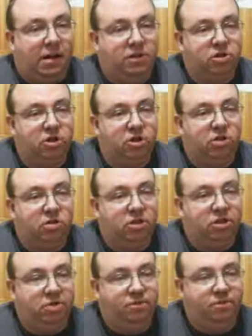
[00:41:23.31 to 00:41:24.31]
It's all
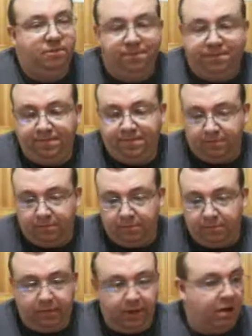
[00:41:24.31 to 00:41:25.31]
good.
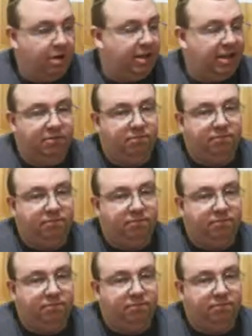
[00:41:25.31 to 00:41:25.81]
Alright.